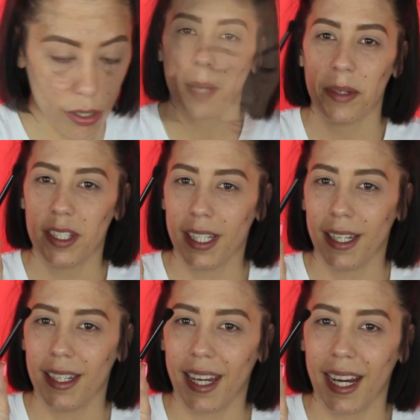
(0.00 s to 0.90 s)
I'm using
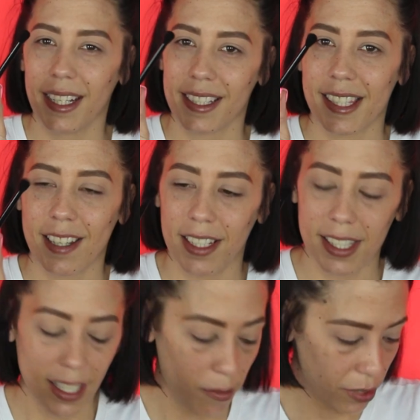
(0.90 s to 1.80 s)
an
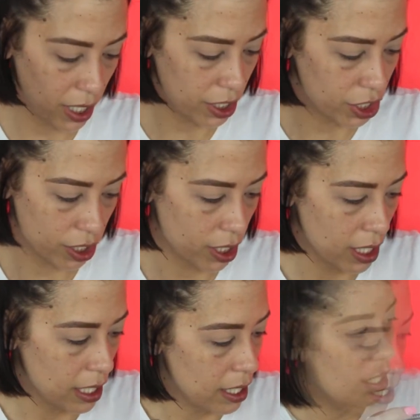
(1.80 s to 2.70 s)
Anastasia brush.
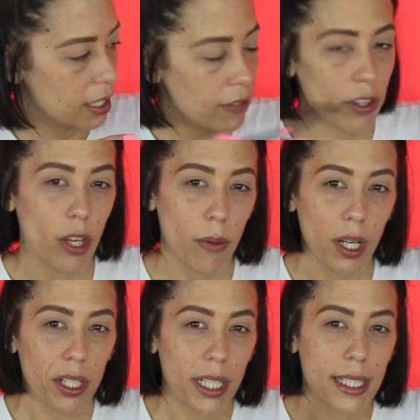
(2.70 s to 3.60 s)
Even though we
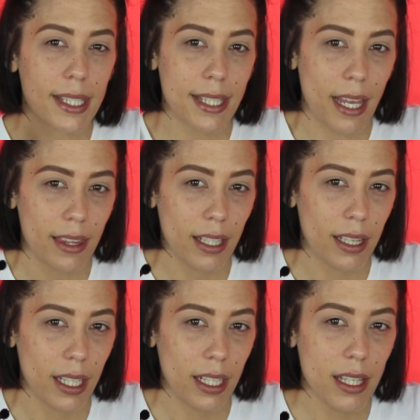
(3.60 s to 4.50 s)
already set the
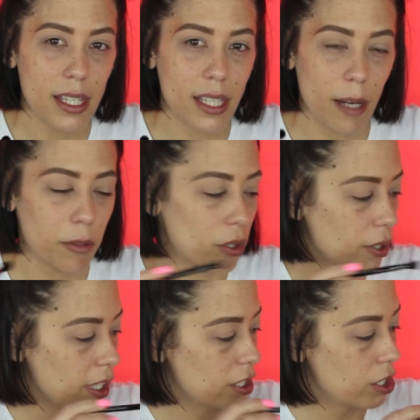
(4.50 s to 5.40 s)
lids, I'm
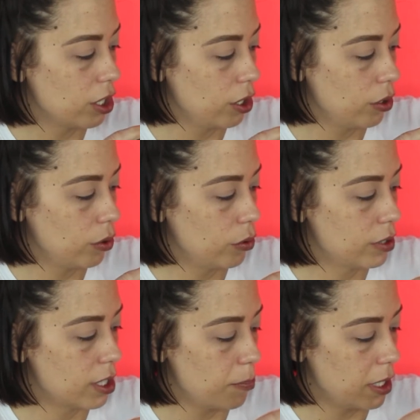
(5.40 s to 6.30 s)
going to
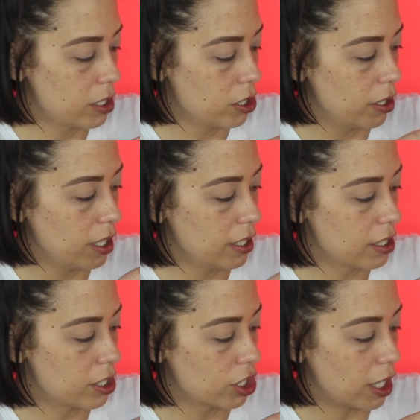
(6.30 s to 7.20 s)
dip into
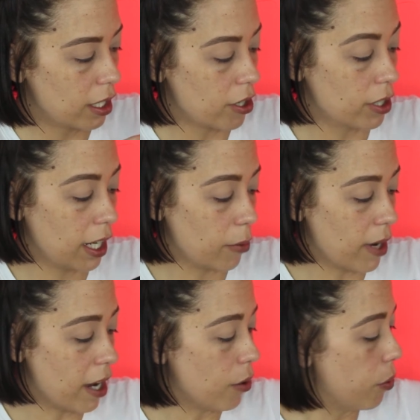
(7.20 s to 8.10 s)
this shade. Okay,
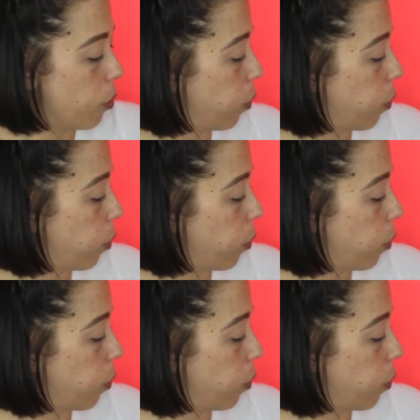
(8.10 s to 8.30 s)
wow.